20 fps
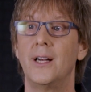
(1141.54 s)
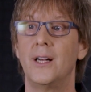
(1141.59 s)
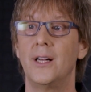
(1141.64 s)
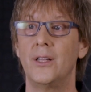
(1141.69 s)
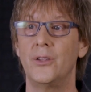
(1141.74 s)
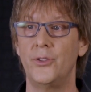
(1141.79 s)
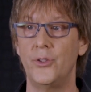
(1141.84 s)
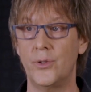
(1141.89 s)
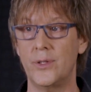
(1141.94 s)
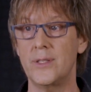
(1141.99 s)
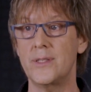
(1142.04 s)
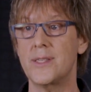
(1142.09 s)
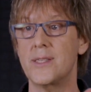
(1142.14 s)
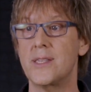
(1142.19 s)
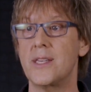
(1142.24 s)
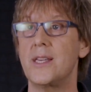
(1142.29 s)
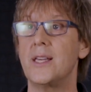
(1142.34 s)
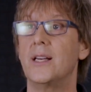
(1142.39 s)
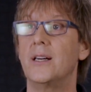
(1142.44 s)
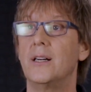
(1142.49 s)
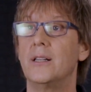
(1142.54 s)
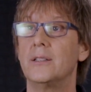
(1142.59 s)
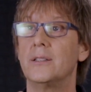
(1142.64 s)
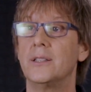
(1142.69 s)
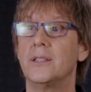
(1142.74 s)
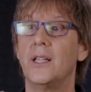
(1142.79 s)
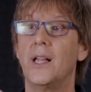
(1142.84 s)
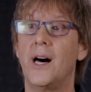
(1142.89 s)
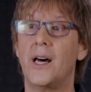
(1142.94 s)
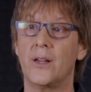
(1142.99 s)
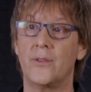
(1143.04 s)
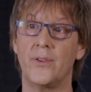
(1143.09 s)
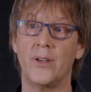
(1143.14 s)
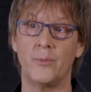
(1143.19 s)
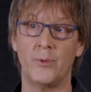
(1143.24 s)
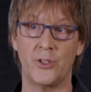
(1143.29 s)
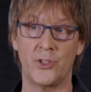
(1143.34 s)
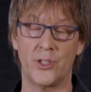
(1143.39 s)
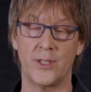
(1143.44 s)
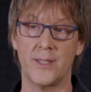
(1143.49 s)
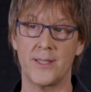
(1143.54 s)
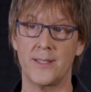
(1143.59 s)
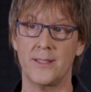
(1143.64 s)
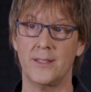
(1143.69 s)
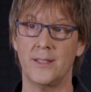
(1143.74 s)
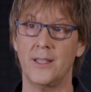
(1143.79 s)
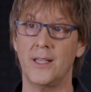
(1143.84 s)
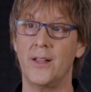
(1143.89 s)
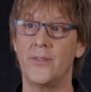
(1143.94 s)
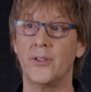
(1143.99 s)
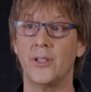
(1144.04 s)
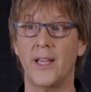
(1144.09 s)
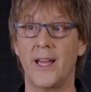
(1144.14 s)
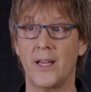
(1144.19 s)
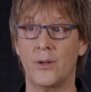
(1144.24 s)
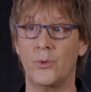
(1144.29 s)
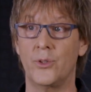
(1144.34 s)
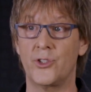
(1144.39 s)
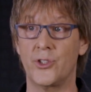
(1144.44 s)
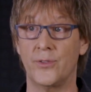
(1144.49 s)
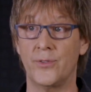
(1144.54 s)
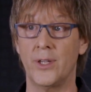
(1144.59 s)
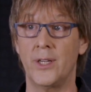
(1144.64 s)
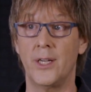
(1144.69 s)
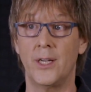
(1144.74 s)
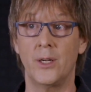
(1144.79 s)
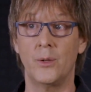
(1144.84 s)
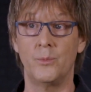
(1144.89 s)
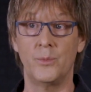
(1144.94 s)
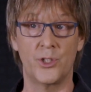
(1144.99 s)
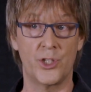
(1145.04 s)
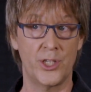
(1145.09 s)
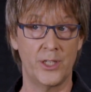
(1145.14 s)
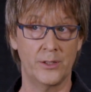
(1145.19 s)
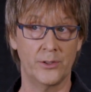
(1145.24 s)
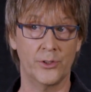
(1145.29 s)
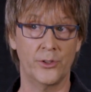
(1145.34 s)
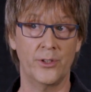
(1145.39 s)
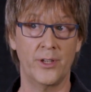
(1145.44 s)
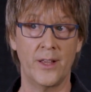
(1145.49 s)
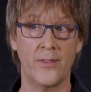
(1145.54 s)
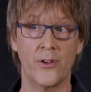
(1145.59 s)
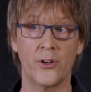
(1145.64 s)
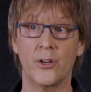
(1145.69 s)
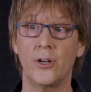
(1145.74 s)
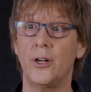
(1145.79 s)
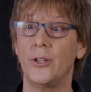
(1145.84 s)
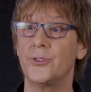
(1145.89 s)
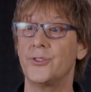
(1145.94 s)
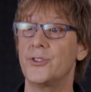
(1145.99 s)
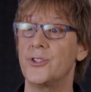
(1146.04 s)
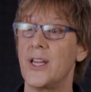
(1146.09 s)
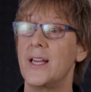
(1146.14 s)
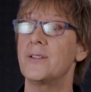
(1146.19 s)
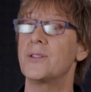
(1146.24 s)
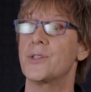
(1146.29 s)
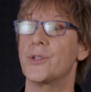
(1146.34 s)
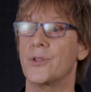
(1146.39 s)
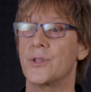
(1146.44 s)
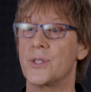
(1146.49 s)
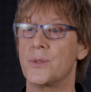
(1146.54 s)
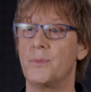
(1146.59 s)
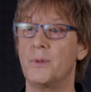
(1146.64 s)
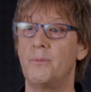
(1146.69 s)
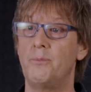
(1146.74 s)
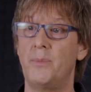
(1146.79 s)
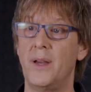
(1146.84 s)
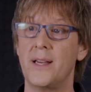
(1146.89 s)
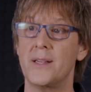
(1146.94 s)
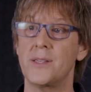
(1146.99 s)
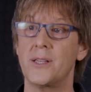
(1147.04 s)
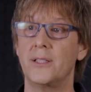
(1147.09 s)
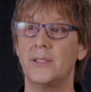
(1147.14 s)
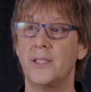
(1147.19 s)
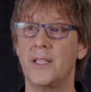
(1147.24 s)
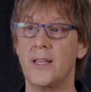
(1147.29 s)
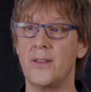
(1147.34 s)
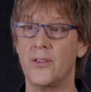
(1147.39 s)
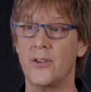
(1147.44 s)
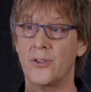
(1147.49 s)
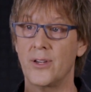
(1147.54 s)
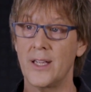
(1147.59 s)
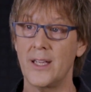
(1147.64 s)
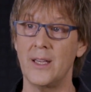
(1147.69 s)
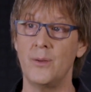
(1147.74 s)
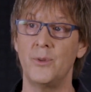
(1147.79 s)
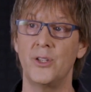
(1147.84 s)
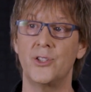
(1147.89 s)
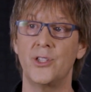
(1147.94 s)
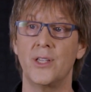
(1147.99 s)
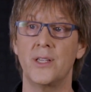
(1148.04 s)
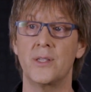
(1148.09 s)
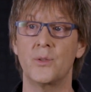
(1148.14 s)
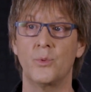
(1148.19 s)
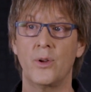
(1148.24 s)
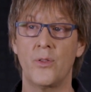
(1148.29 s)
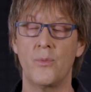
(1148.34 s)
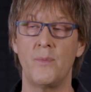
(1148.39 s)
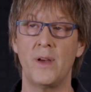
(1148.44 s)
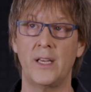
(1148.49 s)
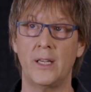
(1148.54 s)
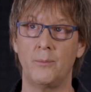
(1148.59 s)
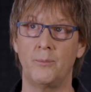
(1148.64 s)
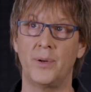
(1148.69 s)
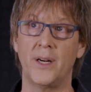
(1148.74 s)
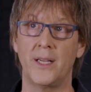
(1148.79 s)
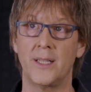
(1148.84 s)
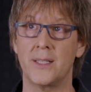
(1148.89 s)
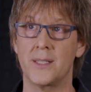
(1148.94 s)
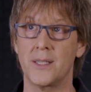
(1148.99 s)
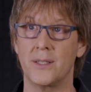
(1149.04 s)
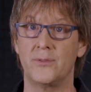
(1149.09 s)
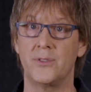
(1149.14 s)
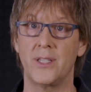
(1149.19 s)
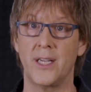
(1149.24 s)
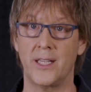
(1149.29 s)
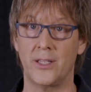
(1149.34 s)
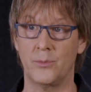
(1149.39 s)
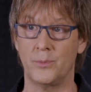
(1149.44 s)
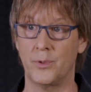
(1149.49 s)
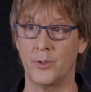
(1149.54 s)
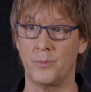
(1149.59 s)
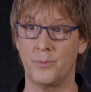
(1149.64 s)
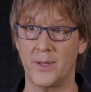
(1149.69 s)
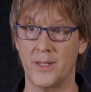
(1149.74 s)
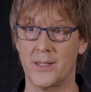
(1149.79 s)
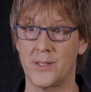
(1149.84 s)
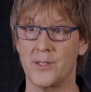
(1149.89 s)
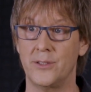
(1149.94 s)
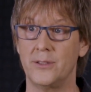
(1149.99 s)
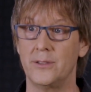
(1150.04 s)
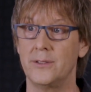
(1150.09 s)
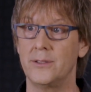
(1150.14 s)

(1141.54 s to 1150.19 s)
You can see a lot of images. In the language of machine learning, they're called tensors, but basically they're images with many bytes of data per pixel.